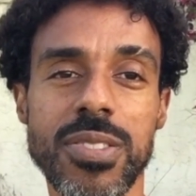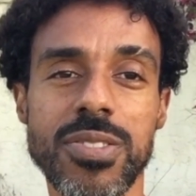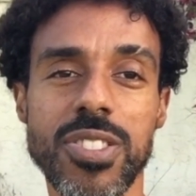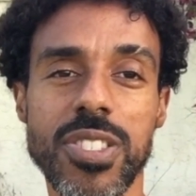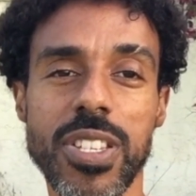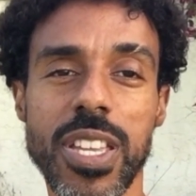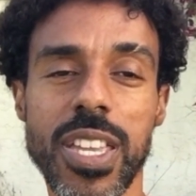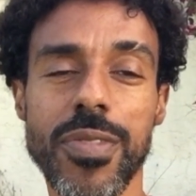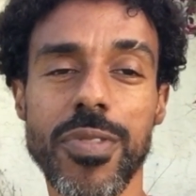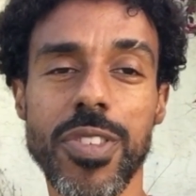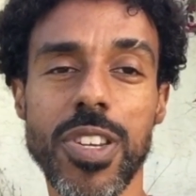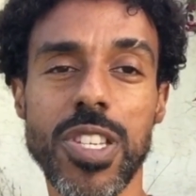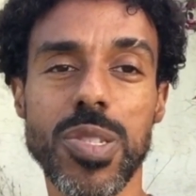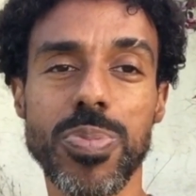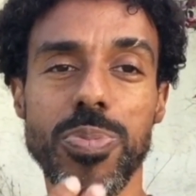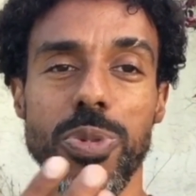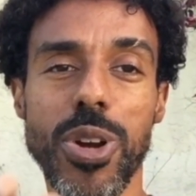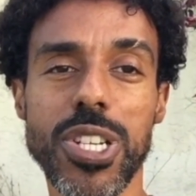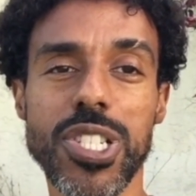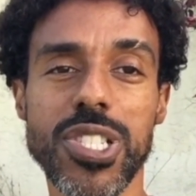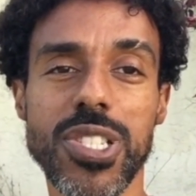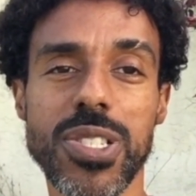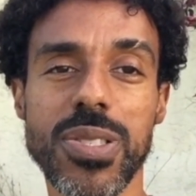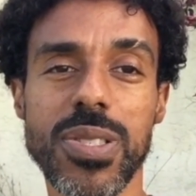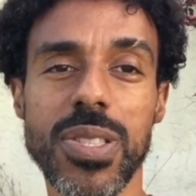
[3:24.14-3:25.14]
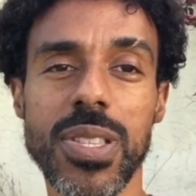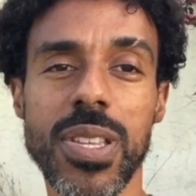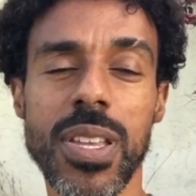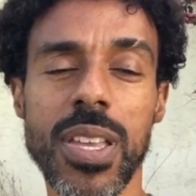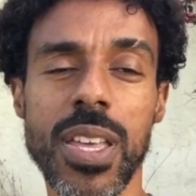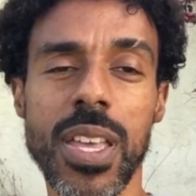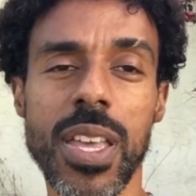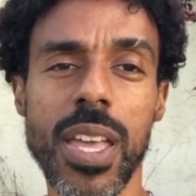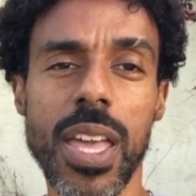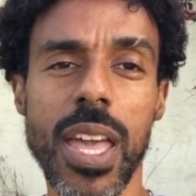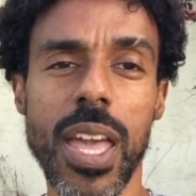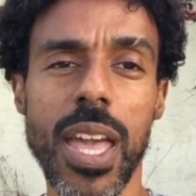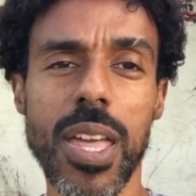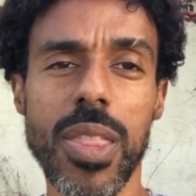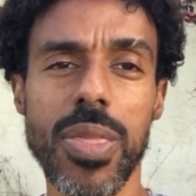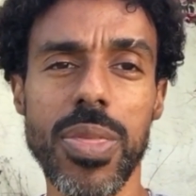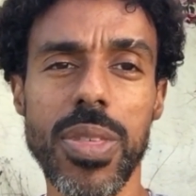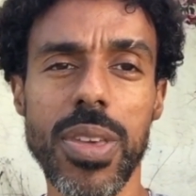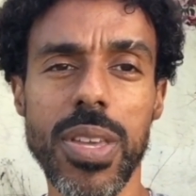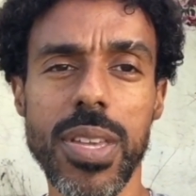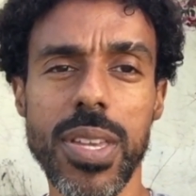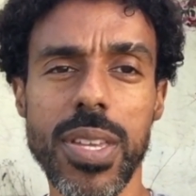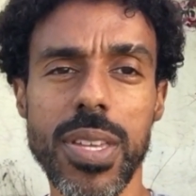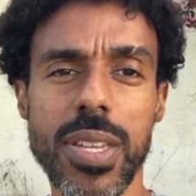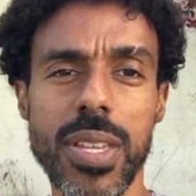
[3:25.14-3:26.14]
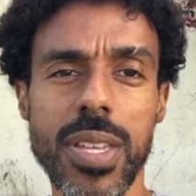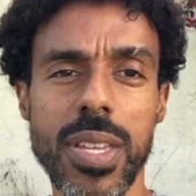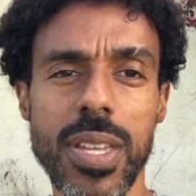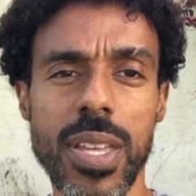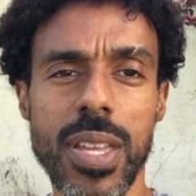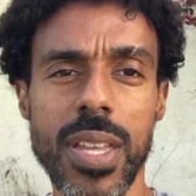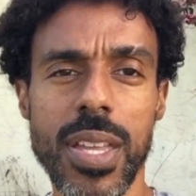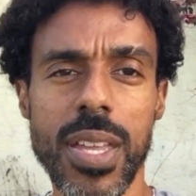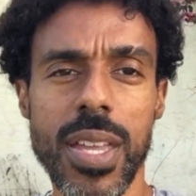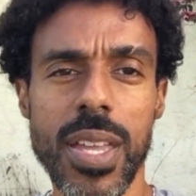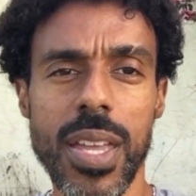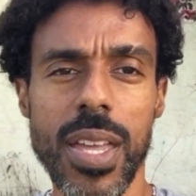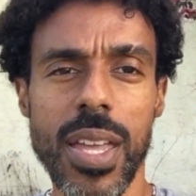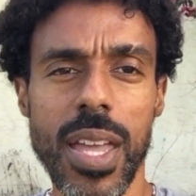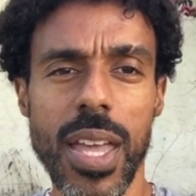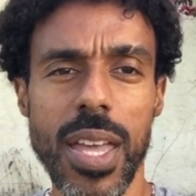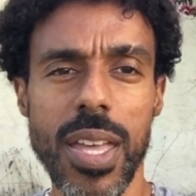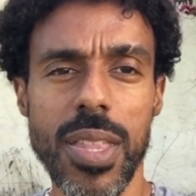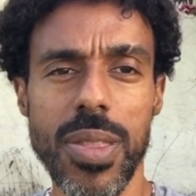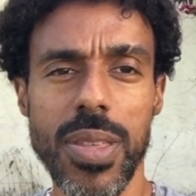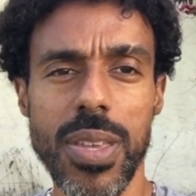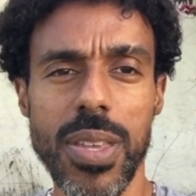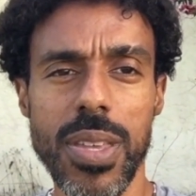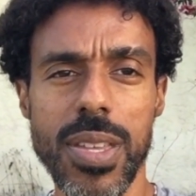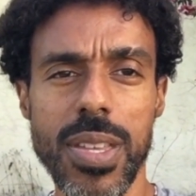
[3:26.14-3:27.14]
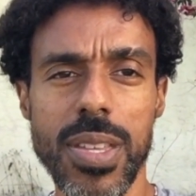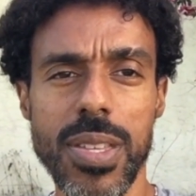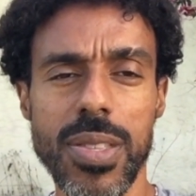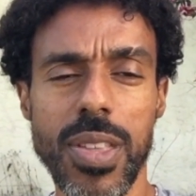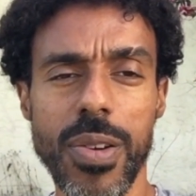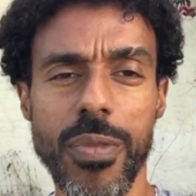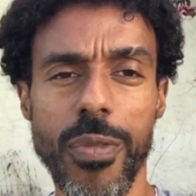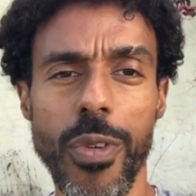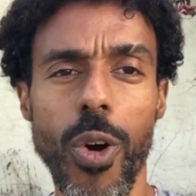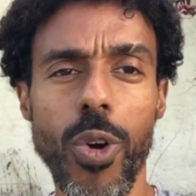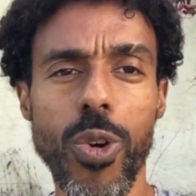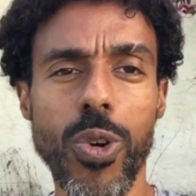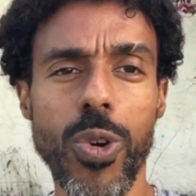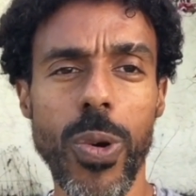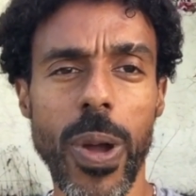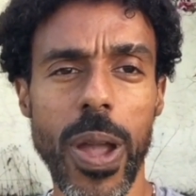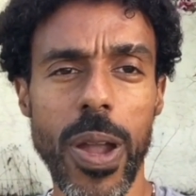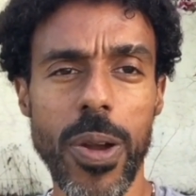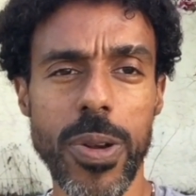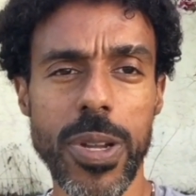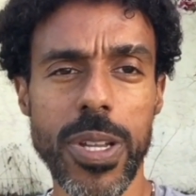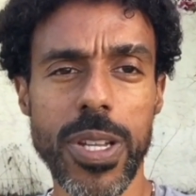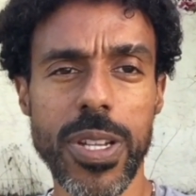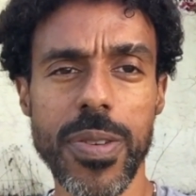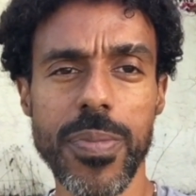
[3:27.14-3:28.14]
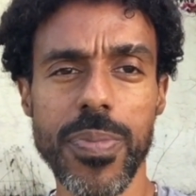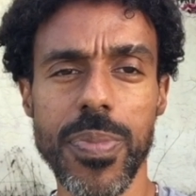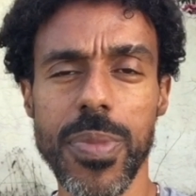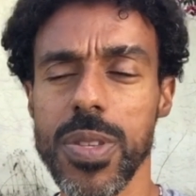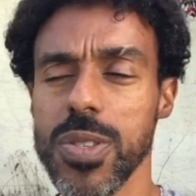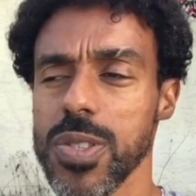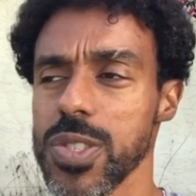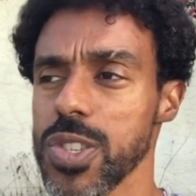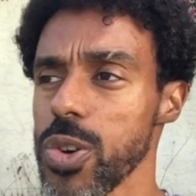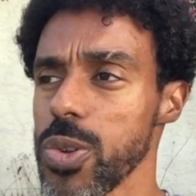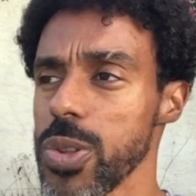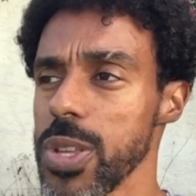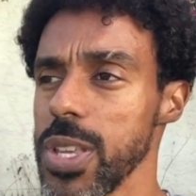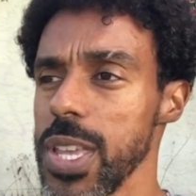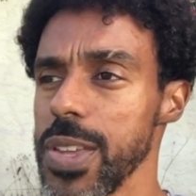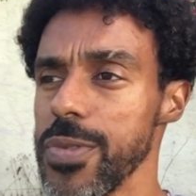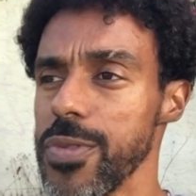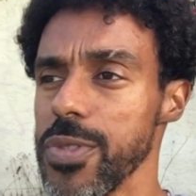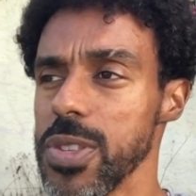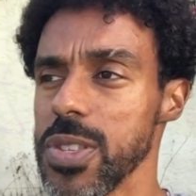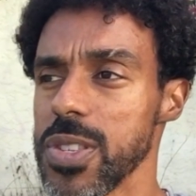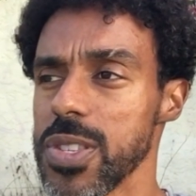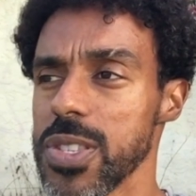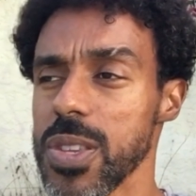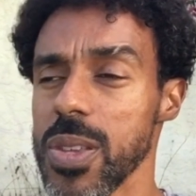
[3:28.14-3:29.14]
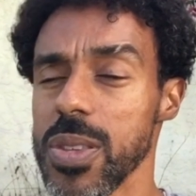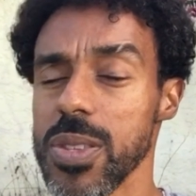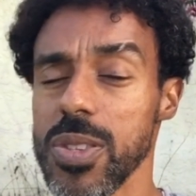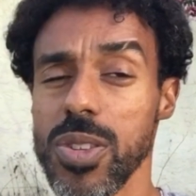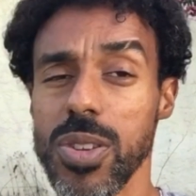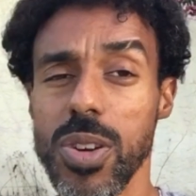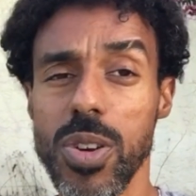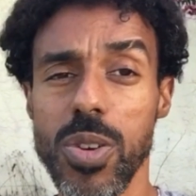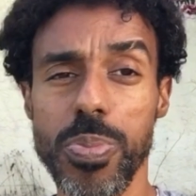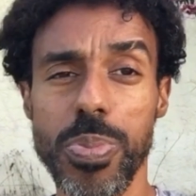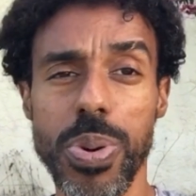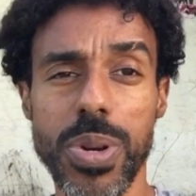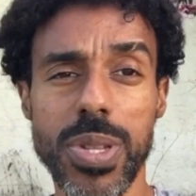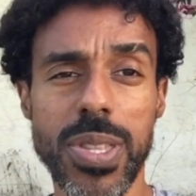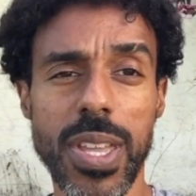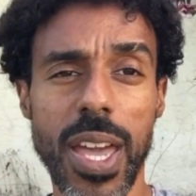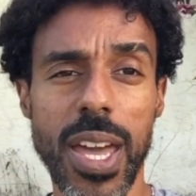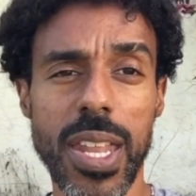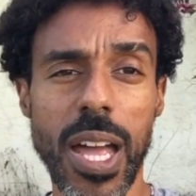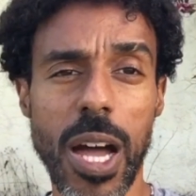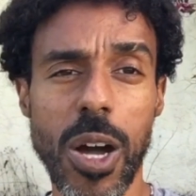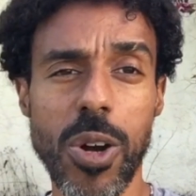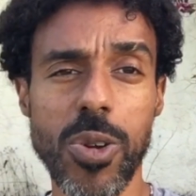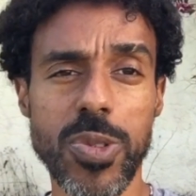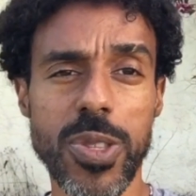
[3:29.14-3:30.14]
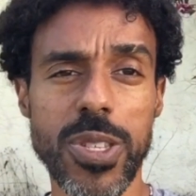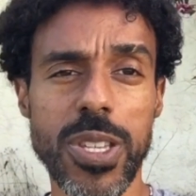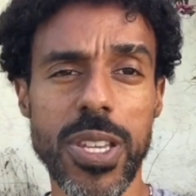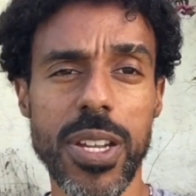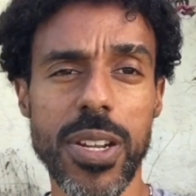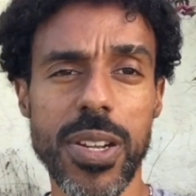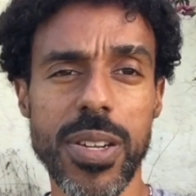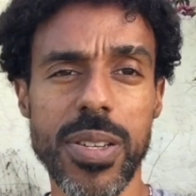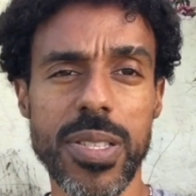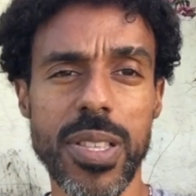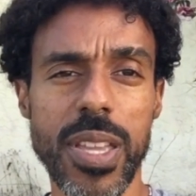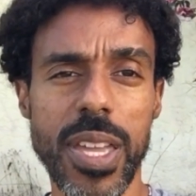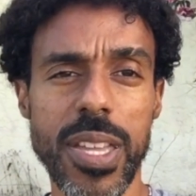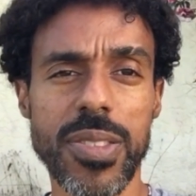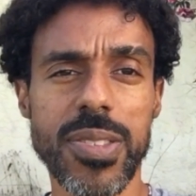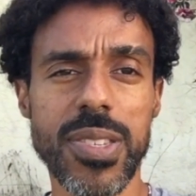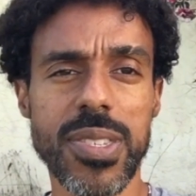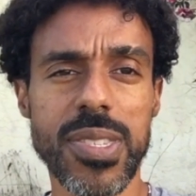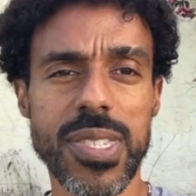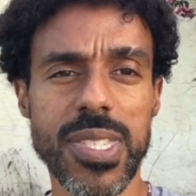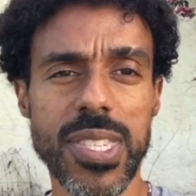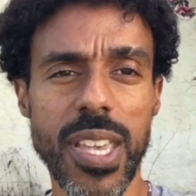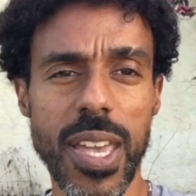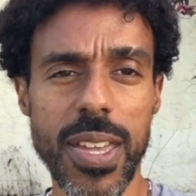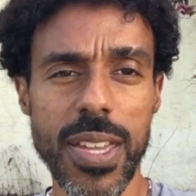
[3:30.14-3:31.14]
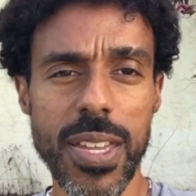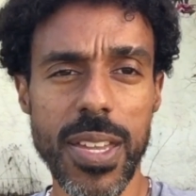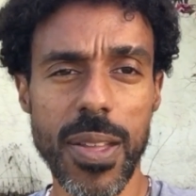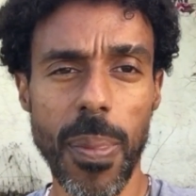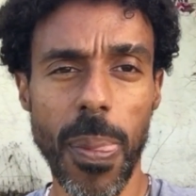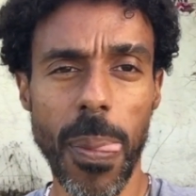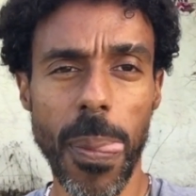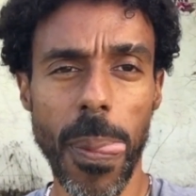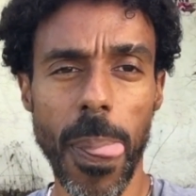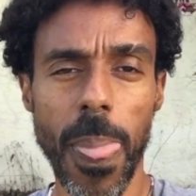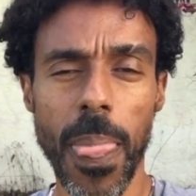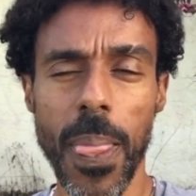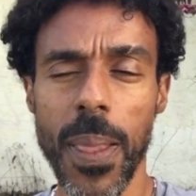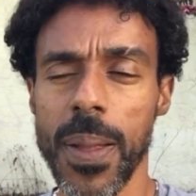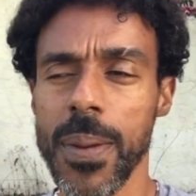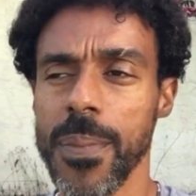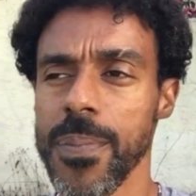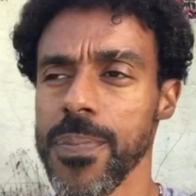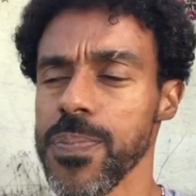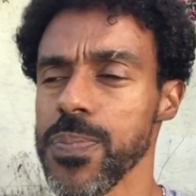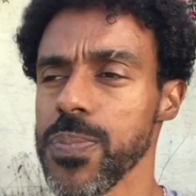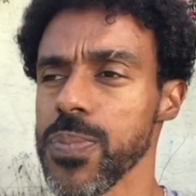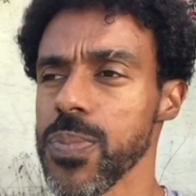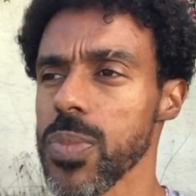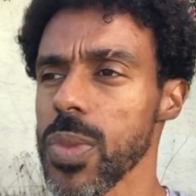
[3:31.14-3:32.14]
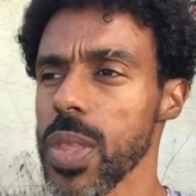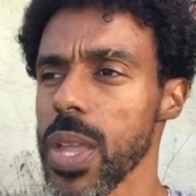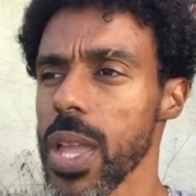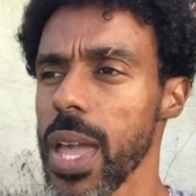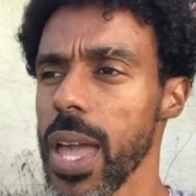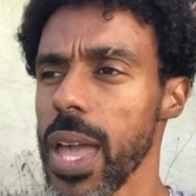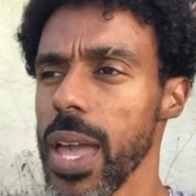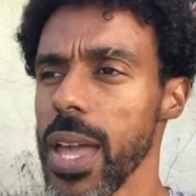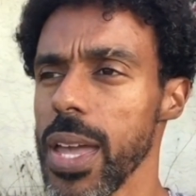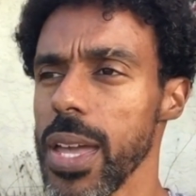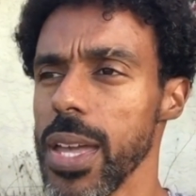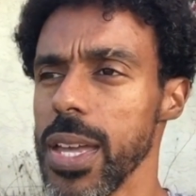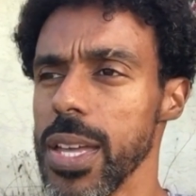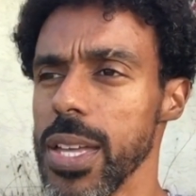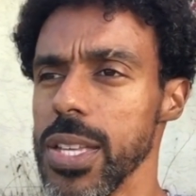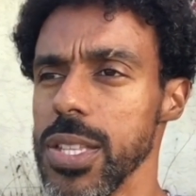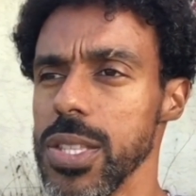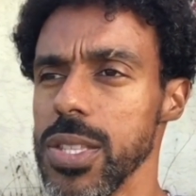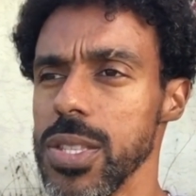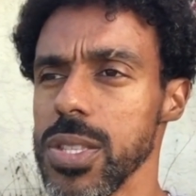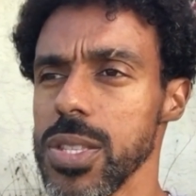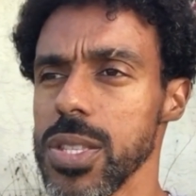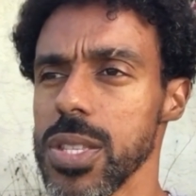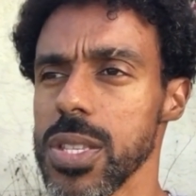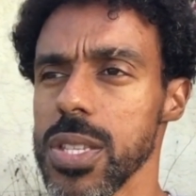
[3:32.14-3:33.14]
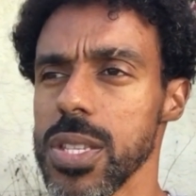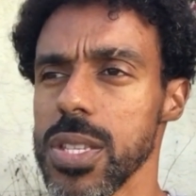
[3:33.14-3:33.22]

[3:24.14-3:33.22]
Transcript: to give expression in the in the the vocal area, so to even you know put that out there and, and to say it and